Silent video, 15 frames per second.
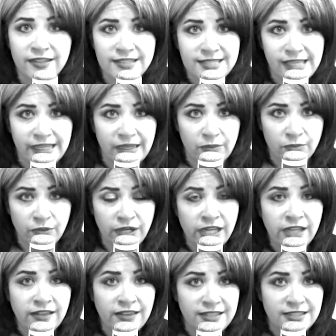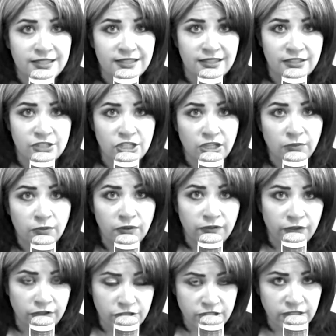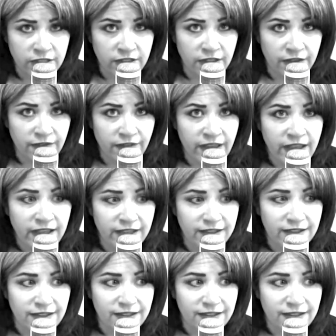a second brand that's the cheaper version of that,